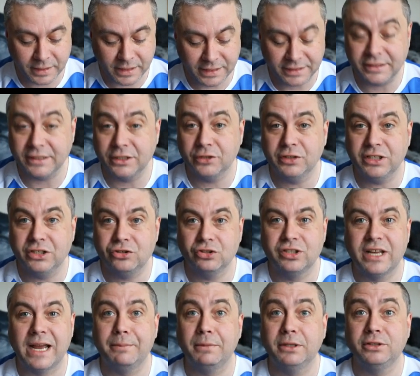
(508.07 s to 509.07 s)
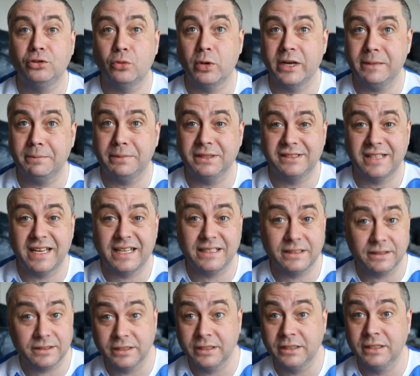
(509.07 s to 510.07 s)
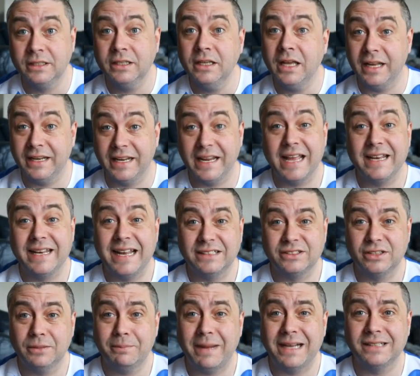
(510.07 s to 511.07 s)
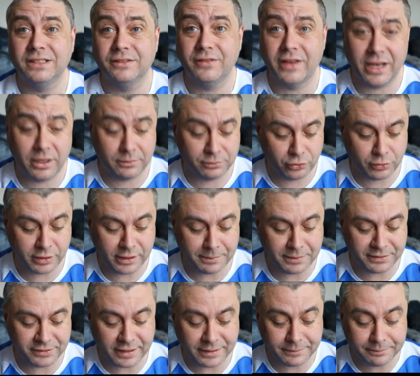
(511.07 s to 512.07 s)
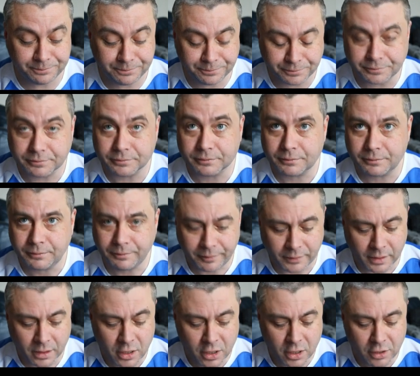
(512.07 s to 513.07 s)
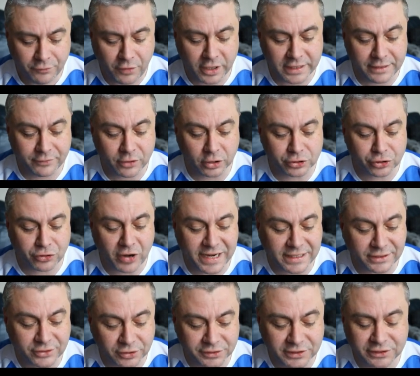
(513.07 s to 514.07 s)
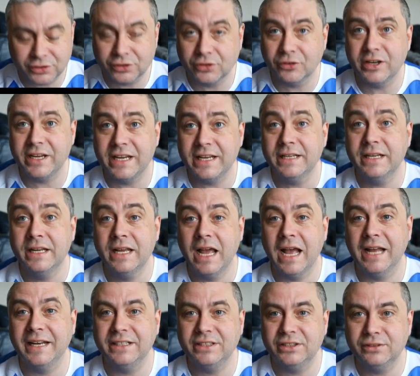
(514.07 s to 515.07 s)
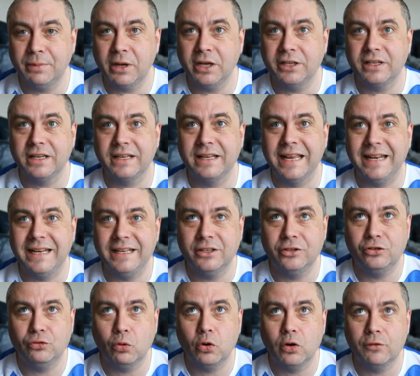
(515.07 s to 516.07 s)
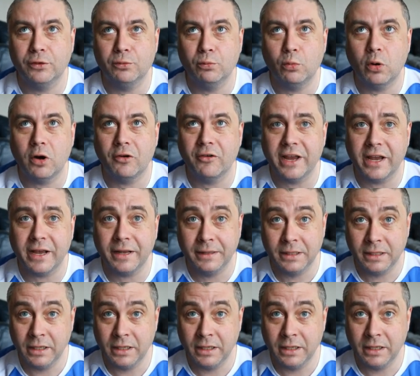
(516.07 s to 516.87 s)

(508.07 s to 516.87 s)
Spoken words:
is increase your attack by 20%. And again, that's a massive help, 20%. Finally, you've got traits on the screen, and this is by killing the dwarf and warrior.